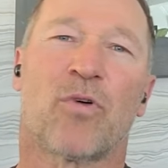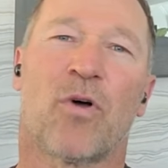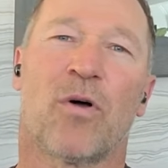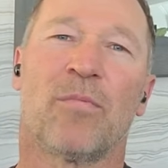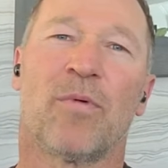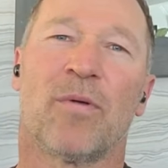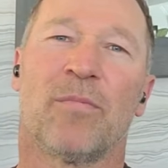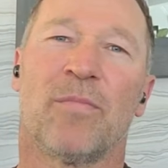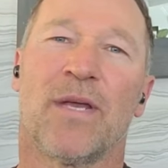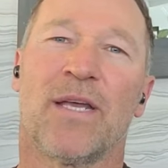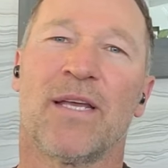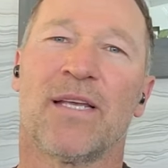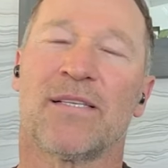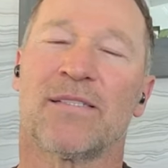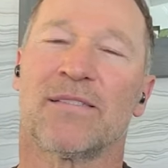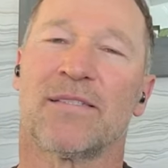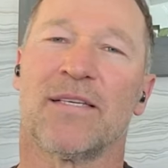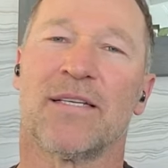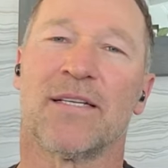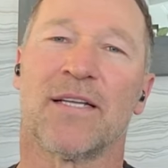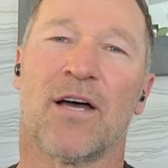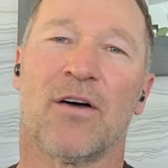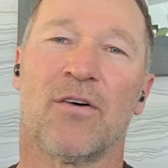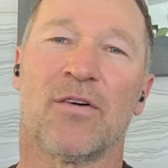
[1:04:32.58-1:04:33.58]
I think the
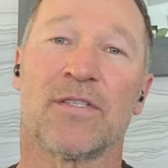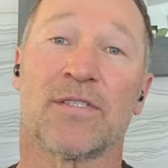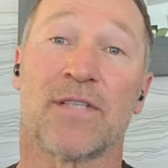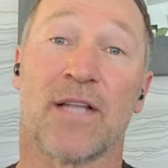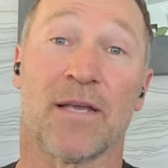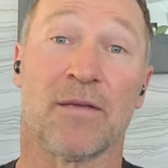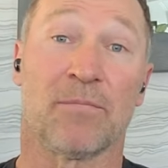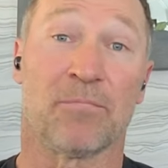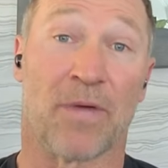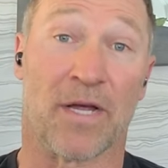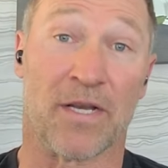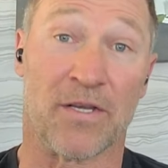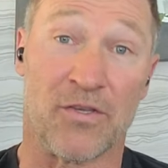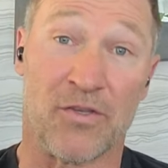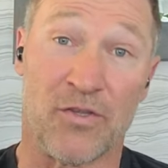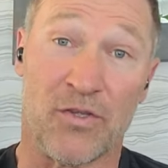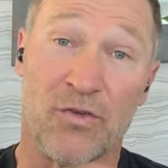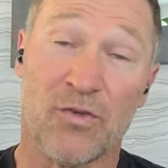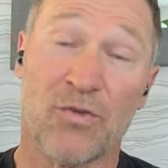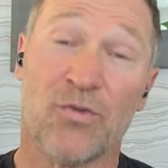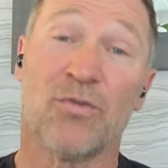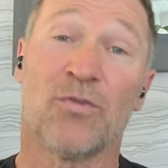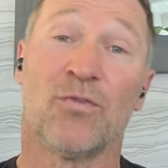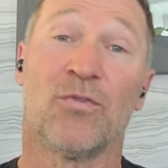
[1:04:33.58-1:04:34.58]
problem is, you know, it's
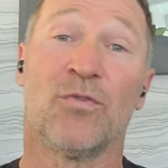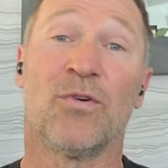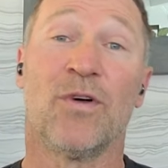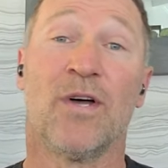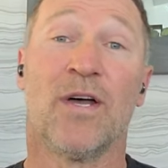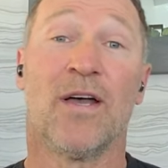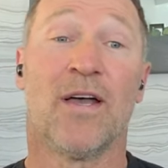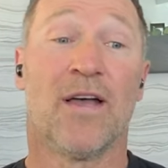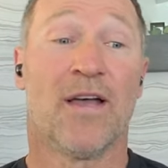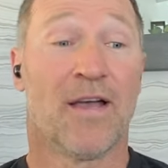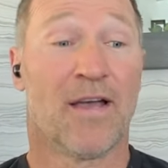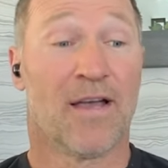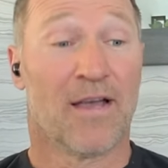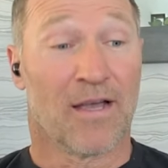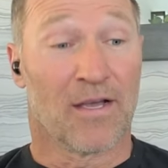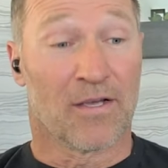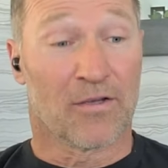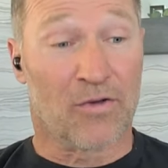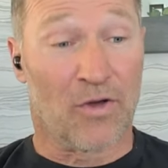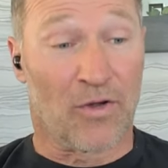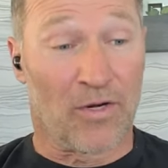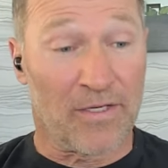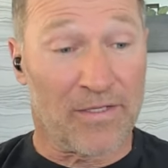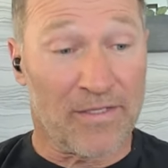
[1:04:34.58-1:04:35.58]
like, but you
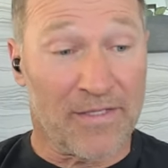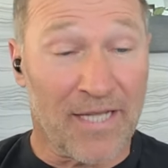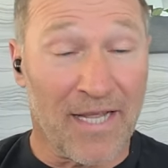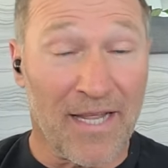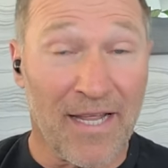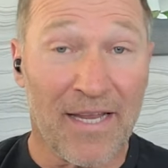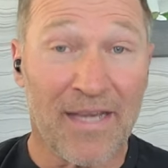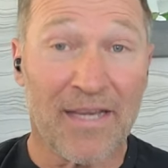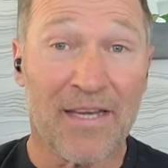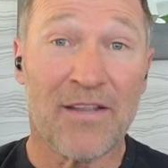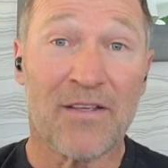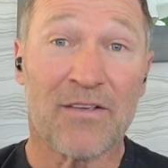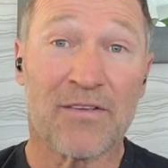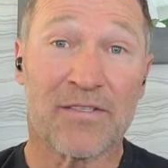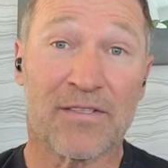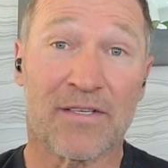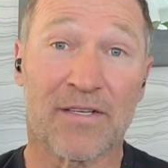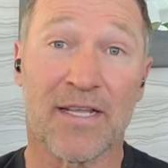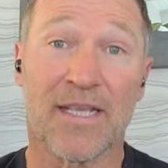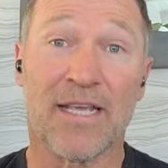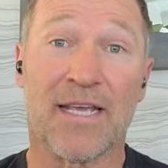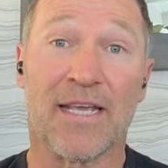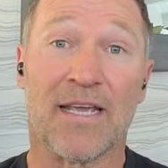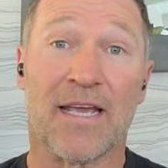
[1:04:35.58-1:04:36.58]

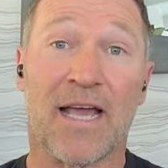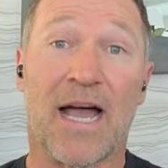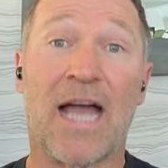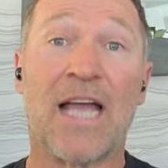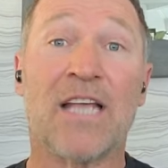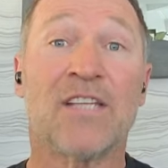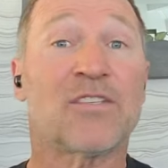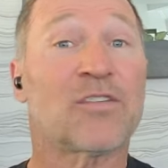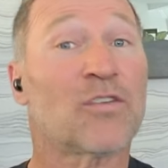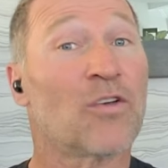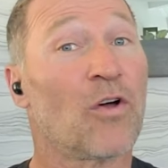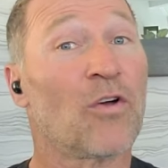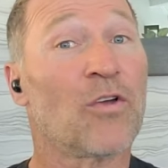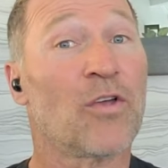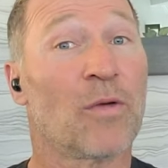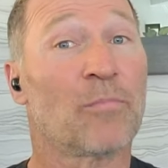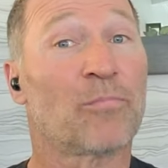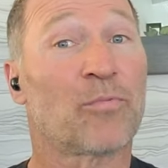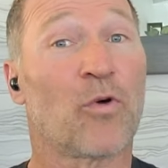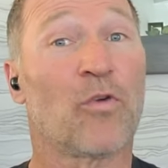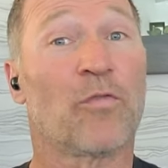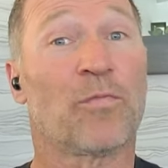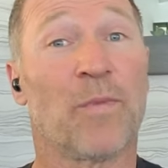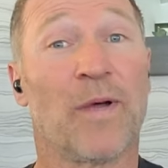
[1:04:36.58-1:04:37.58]
continuously,
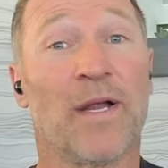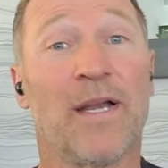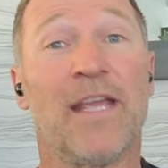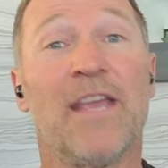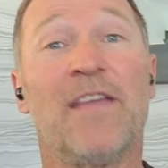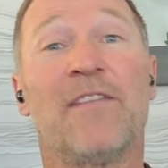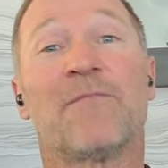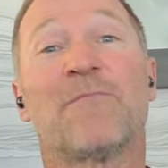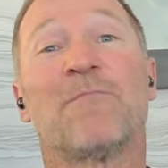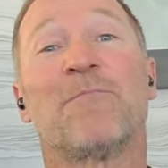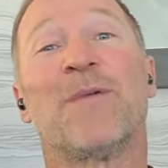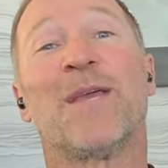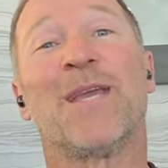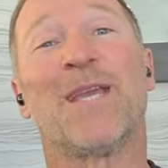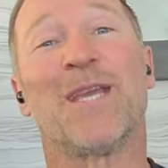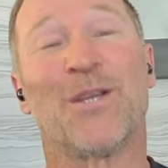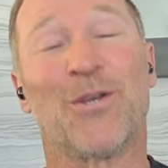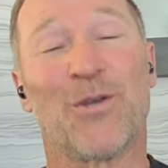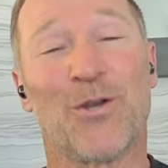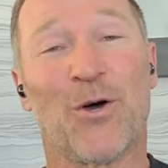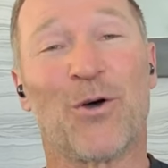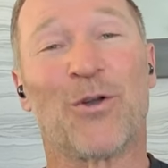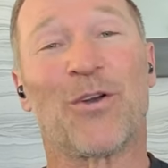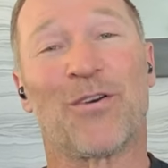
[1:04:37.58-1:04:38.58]
I saw your improvement,
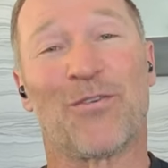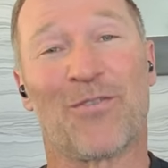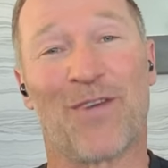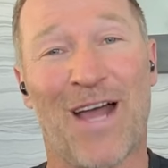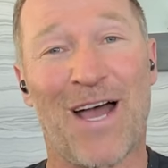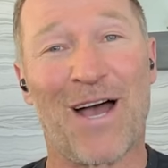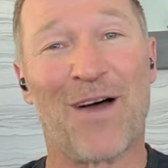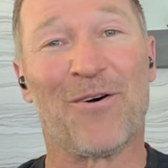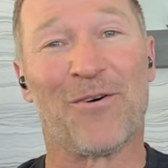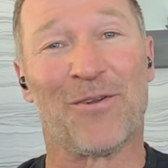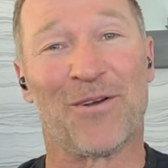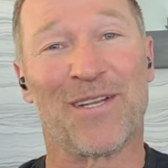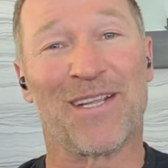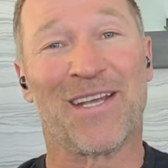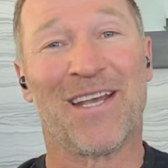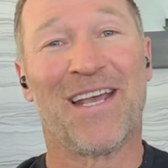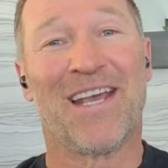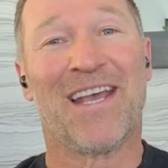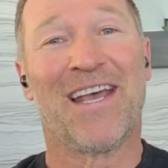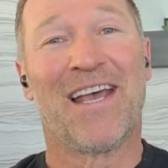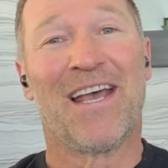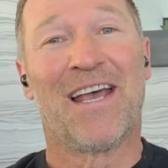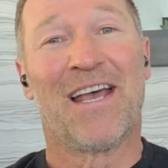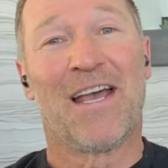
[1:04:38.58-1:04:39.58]
even being not
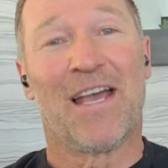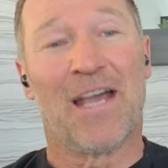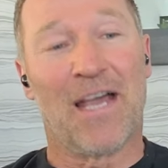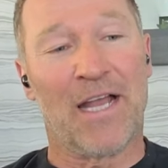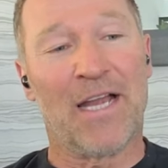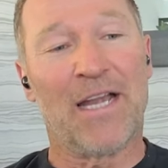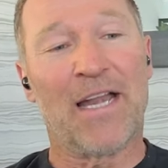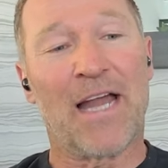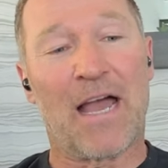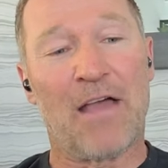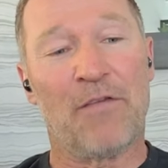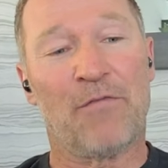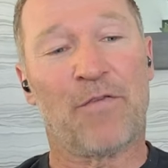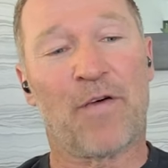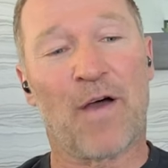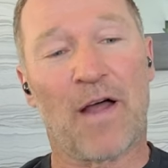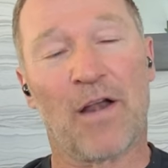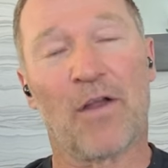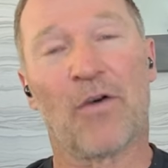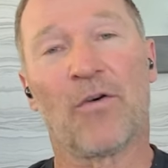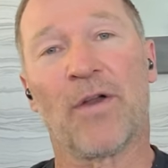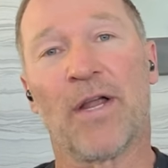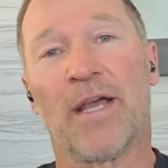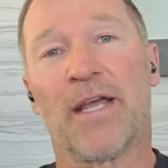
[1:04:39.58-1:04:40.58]
around,
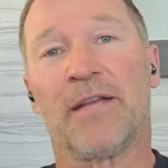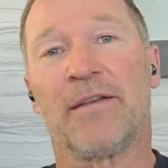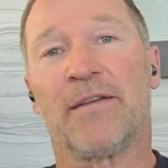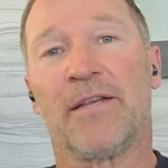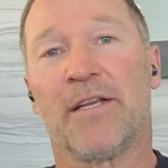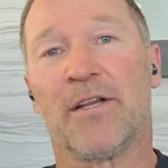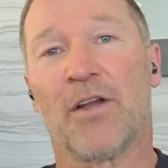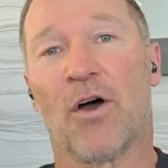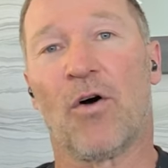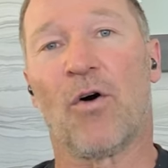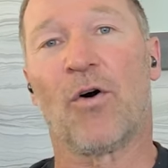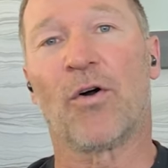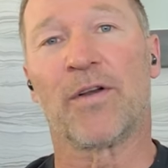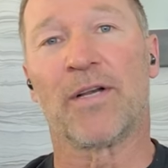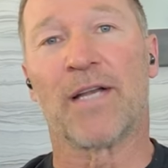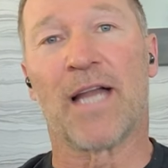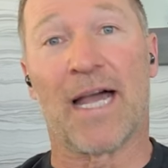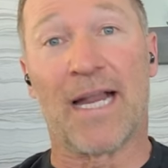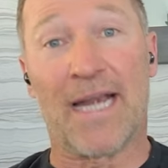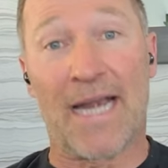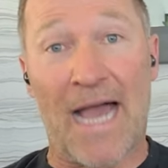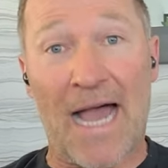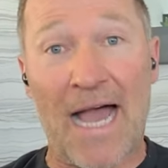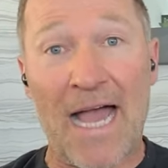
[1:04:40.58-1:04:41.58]
and I followed it,
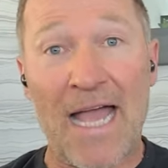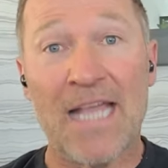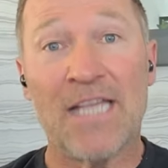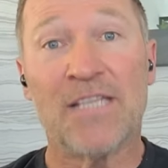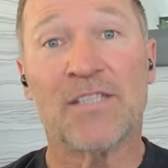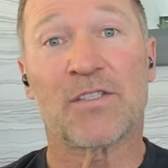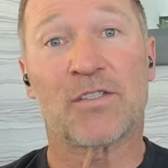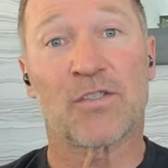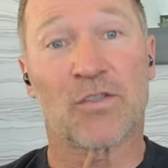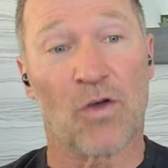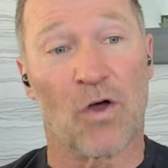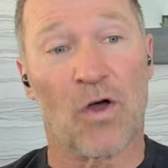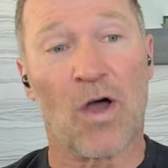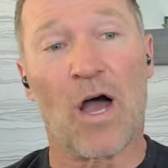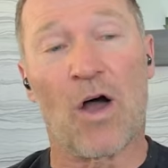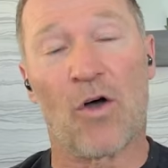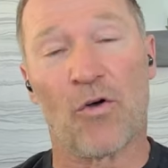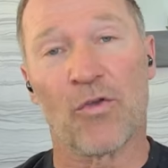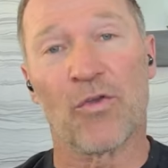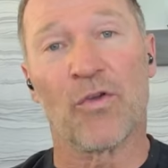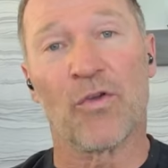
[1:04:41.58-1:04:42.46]
you know, online. I